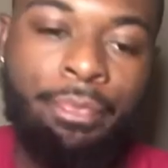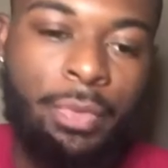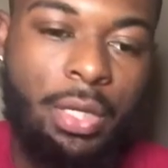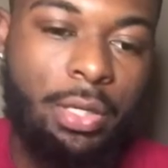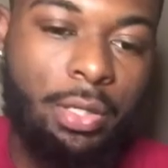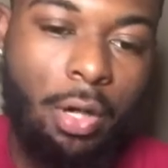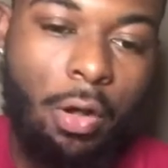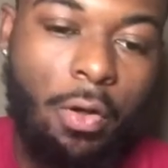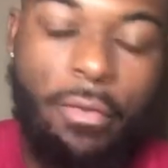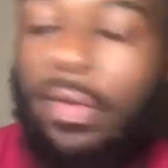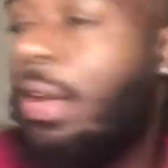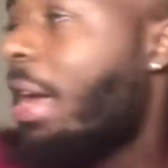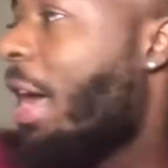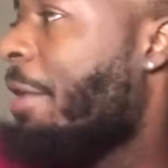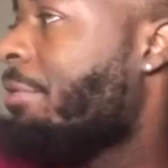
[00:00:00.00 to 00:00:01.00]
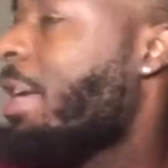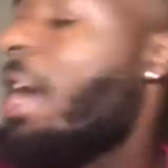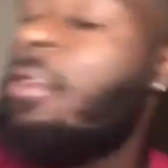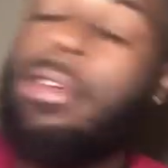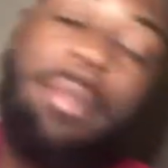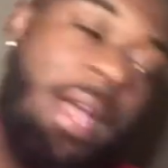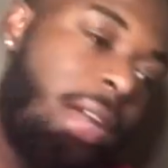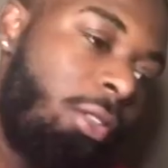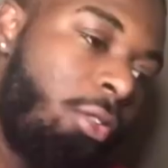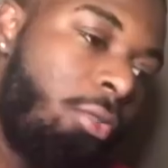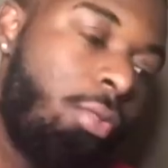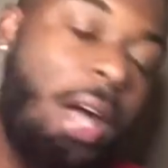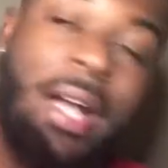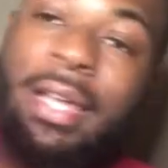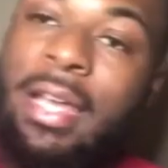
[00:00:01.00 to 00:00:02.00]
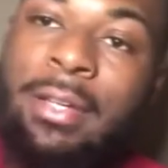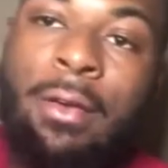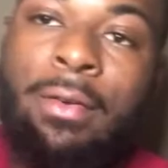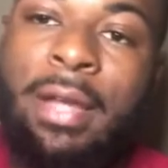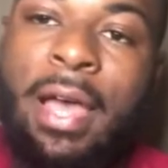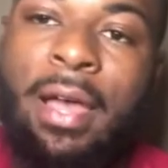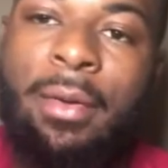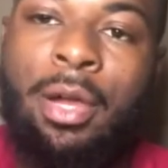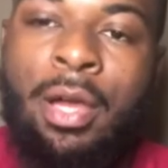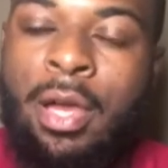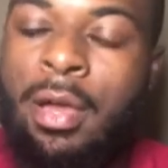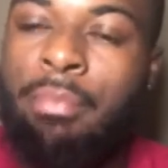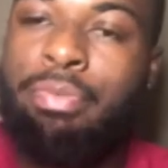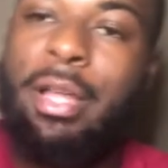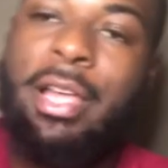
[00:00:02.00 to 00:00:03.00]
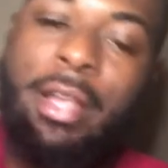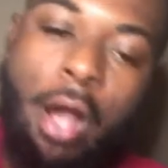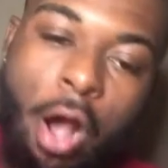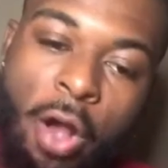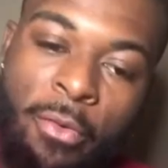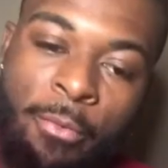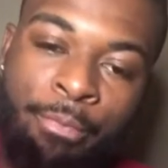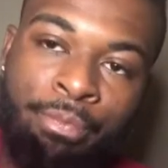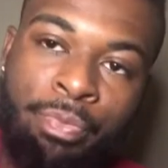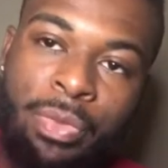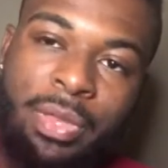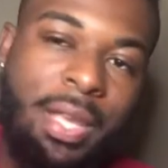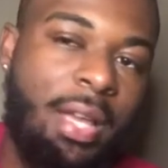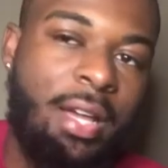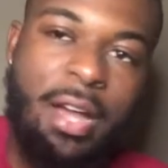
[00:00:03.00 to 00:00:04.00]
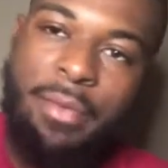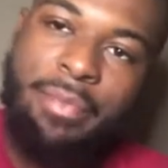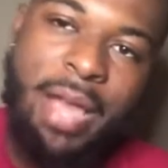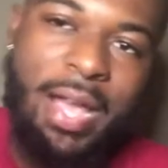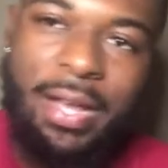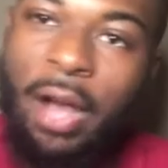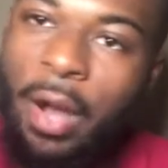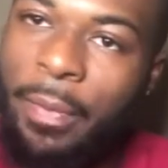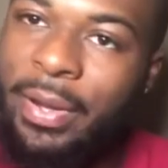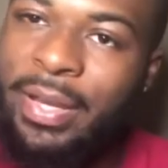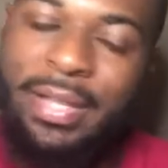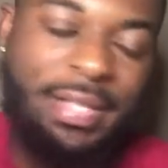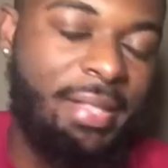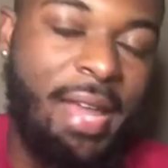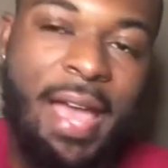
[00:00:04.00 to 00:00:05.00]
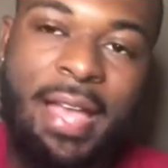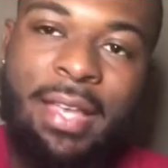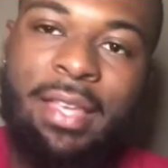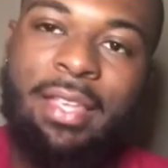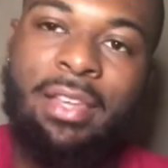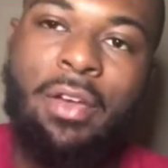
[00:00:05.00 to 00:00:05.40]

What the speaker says: So if you could have Tyrann Mathieu lock in on that, play off, then come back up and then snag it.